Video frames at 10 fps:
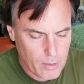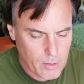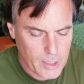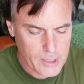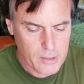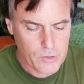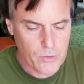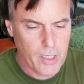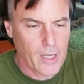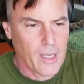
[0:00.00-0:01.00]
Nice and
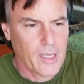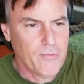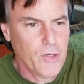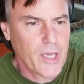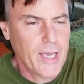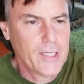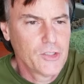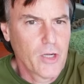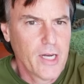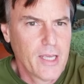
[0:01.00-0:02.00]
straight. If you can,
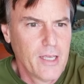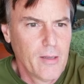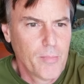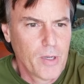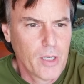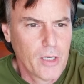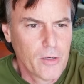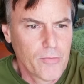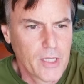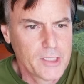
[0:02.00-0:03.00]
try to keep
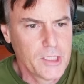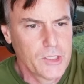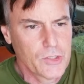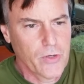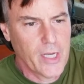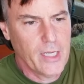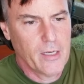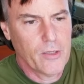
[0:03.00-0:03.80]
your fletching straight.